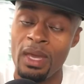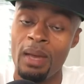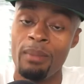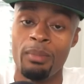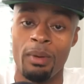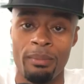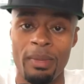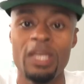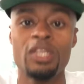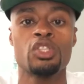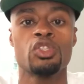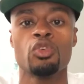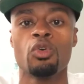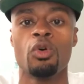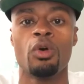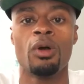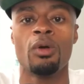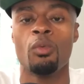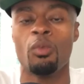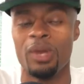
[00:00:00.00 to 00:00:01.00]
But make
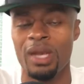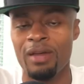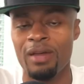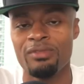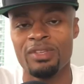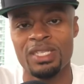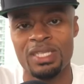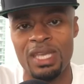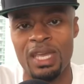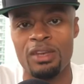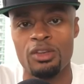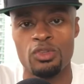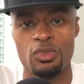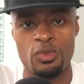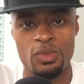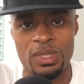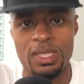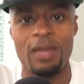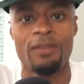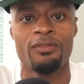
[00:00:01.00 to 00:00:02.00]
sure whatever standards you
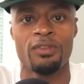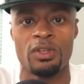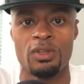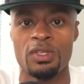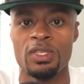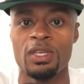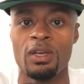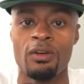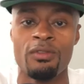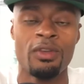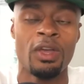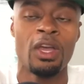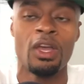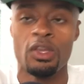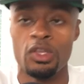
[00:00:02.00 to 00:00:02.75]
set for yourself,